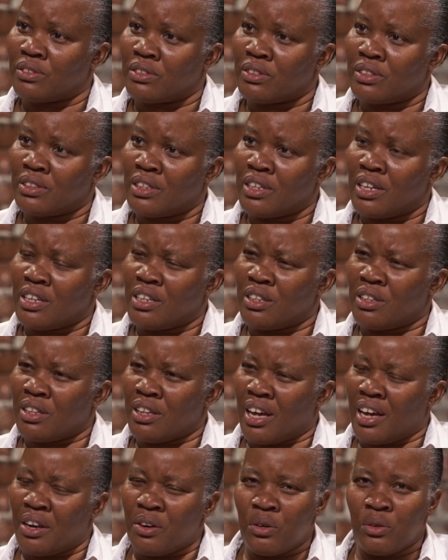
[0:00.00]

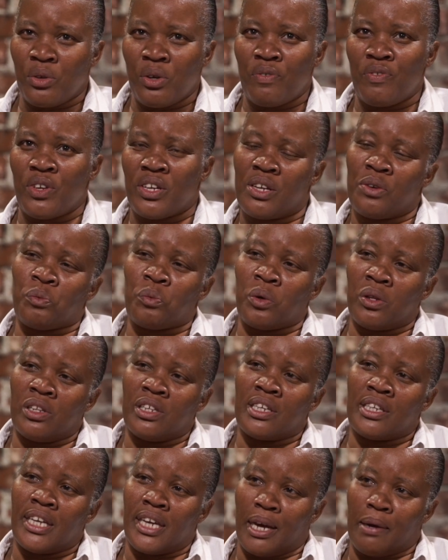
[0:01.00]
I don't know if you can really
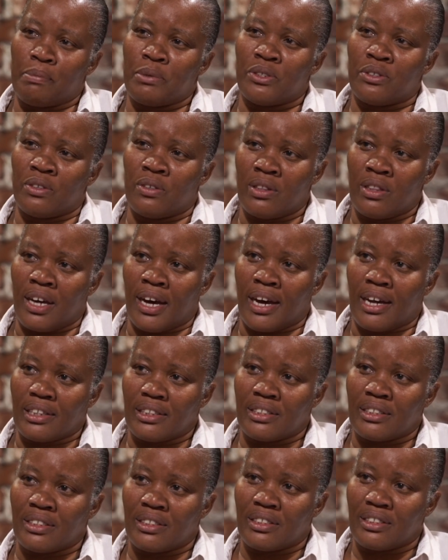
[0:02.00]
capture
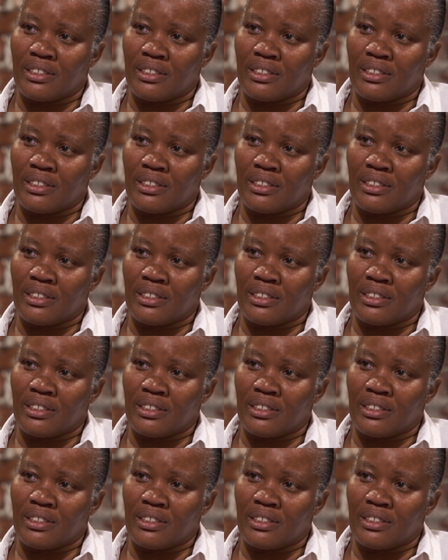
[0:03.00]
that